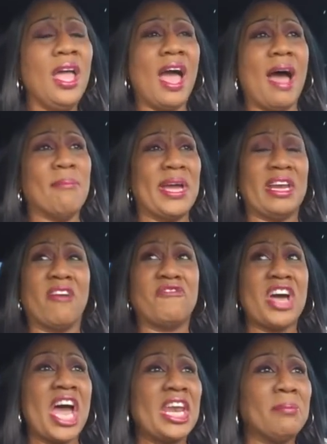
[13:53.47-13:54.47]
I might not
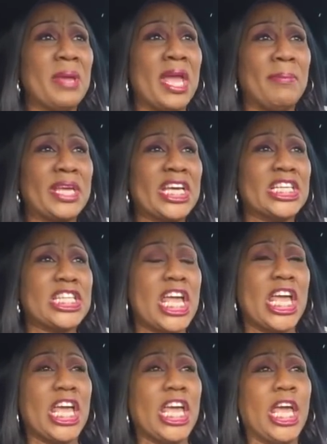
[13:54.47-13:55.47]
find a man because
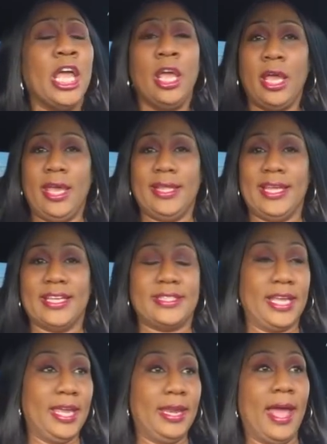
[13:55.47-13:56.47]
he this,
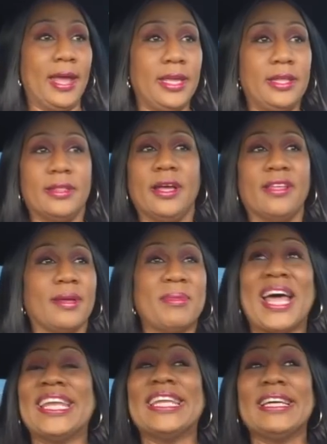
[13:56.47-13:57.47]
he that, he the other. I'm
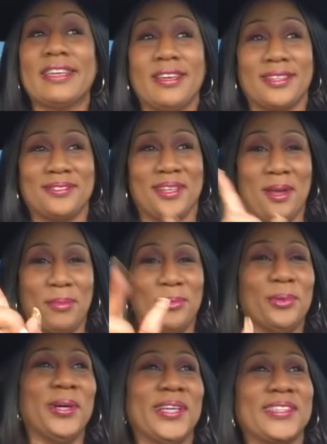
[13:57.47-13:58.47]
not looking, number
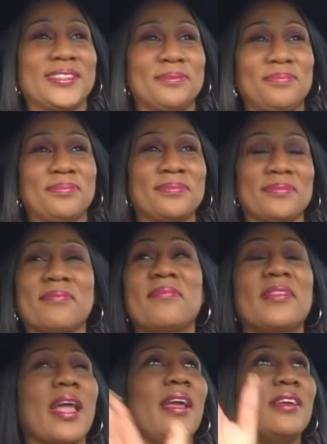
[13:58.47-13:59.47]
one.
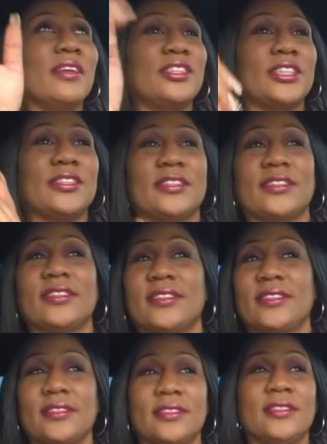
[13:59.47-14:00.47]
Thank you, Jesus.
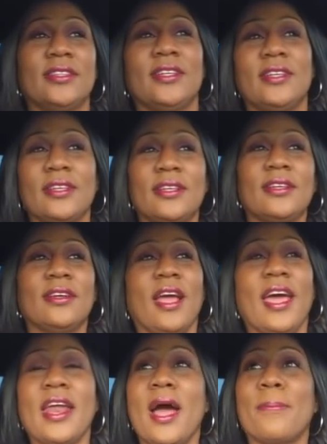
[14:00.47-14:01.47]
And I